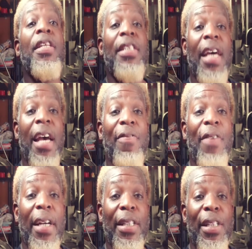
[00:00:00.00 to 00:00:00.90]
The sad
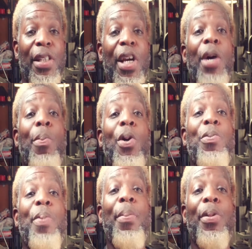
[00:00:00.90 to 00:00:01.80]
fact is,
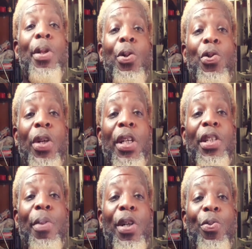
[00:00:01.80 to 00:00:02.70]
most people don't drink
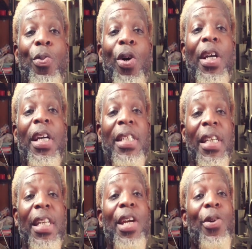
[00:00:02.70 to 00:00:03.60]
as much water as
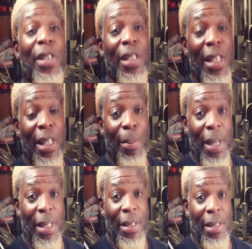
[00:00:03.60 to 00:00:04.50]
they need on a daily
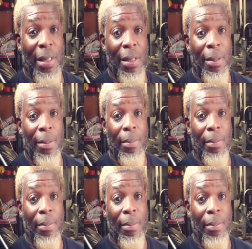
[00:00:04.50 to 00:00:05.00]
basis.